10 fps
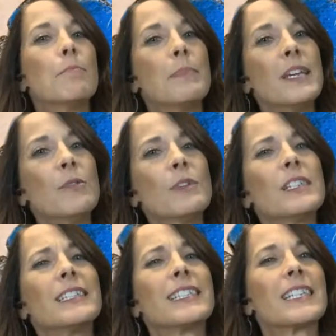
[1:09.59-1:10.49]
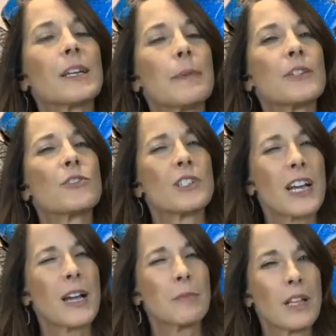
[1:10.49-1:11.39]
Be realistic about your
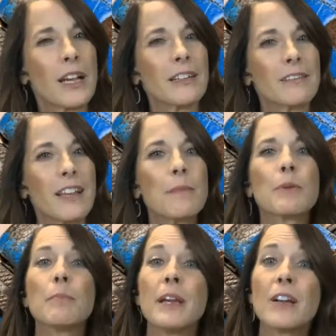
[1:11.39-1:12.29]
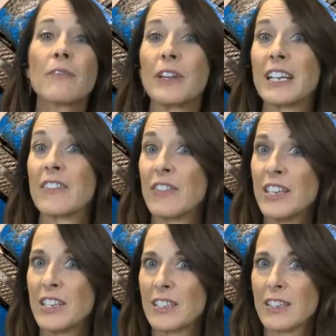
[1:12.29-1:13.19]
timeline and prepare for
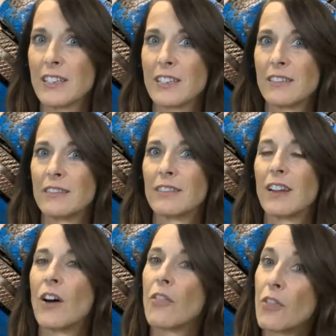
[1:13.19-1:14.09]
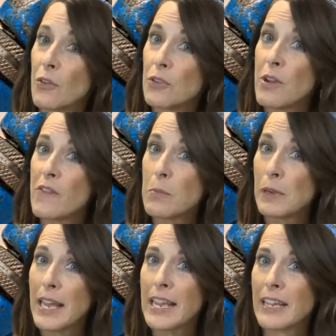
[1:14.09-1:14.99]
inconveniences. Although you have a
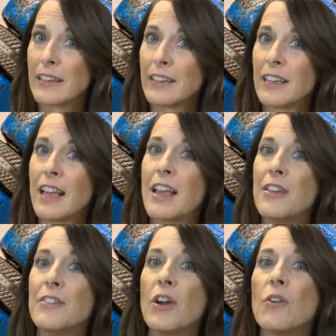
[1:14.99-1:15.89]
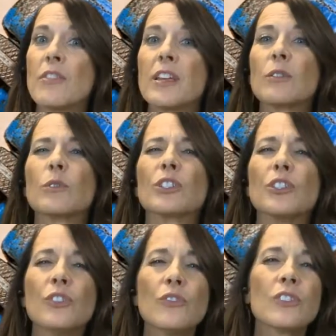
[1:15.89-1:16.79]
plan, know that it will
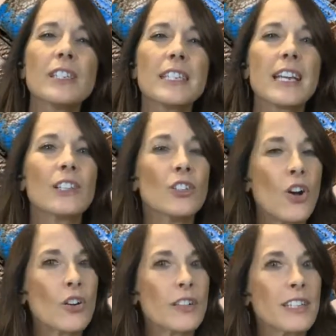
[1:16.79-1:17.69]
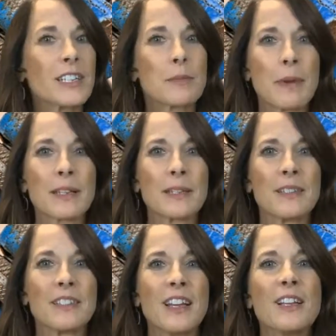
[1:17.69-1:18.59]
usually take longer than
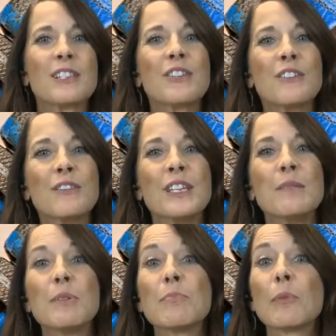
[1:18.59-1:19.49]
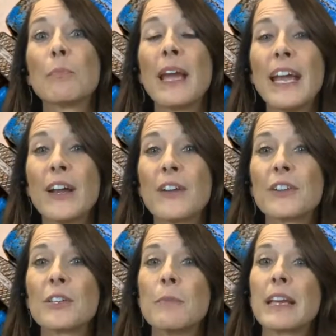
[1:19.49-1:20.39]
expected, so you need to be
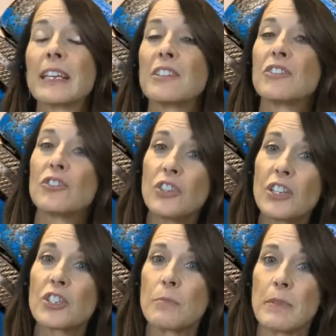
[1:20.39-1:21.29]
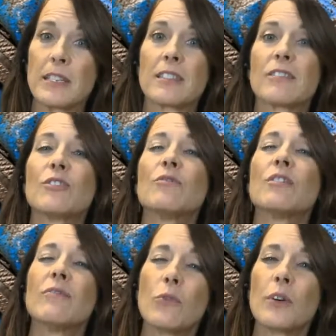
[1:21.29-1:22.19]
prepared to make adjustments to
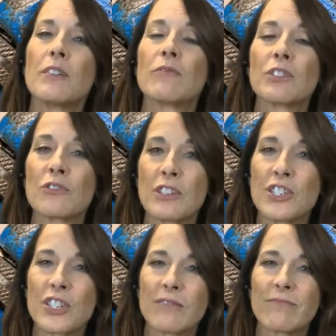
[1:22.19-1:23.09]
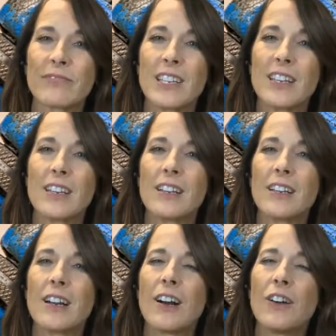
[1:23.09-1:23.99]
avoid frustration.
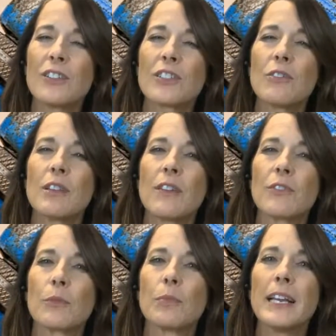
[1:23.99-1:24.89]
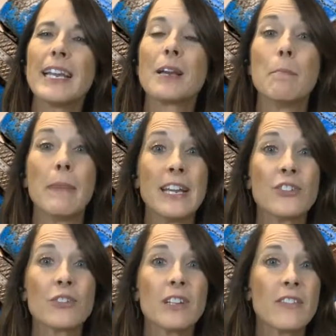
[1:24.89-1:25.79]
Also, if you're planning a
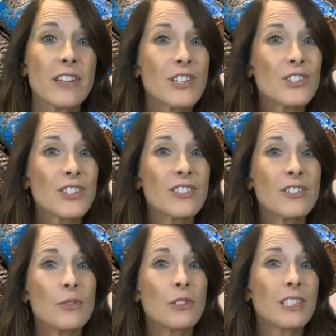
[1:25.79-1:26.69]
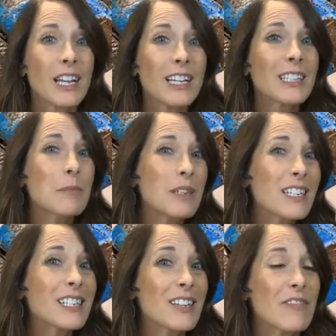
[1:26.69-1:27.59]
major renovation, you will likely be
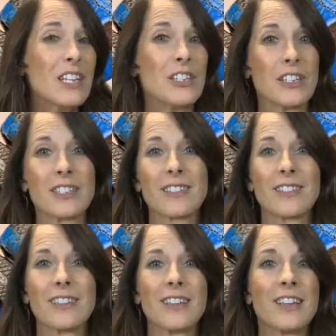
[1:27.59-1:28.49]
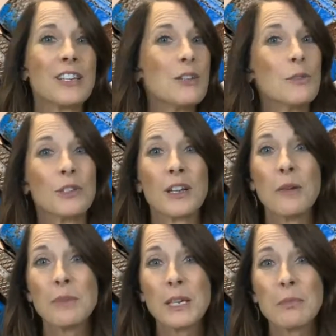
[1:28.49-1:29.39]
inconvenienced. You will
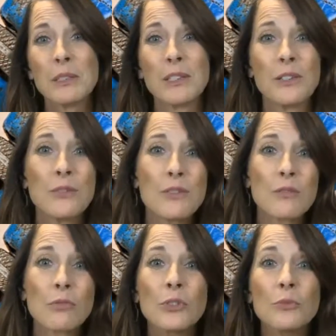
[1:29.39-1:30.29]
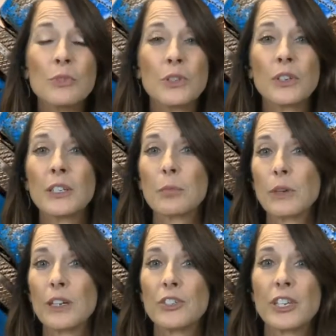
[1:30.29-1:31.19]
not be able to use the rooms during the
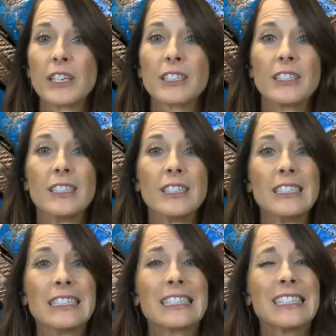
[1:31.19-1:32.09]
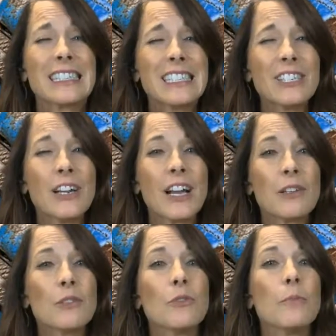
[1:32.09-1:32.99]
project. Consider how
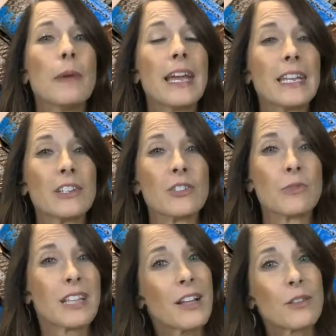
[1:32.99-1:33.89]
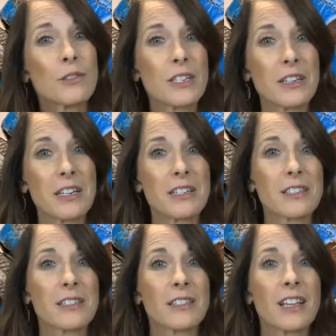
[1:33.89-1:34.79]
you will manage without those
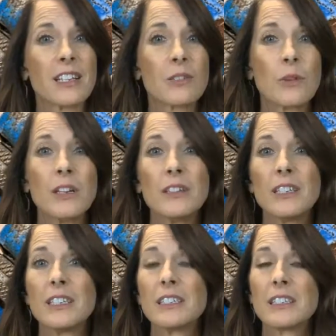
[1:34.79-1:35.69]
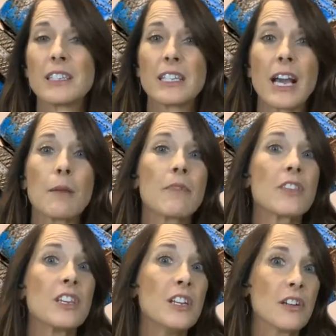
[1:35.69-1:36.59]
areas, as well as the time of the
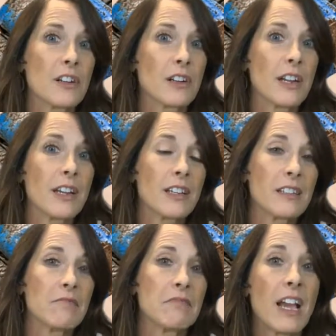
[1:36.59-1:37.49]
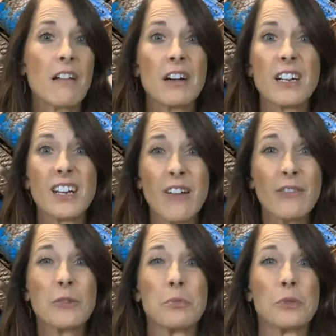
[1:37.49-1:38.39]
year and how
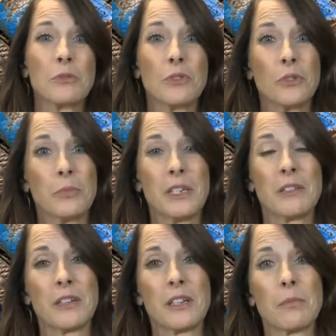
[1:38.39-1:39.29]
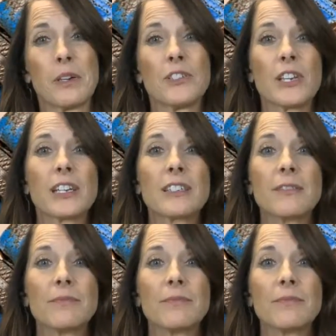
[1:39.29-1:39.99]
uncomfortable you'll be during the project.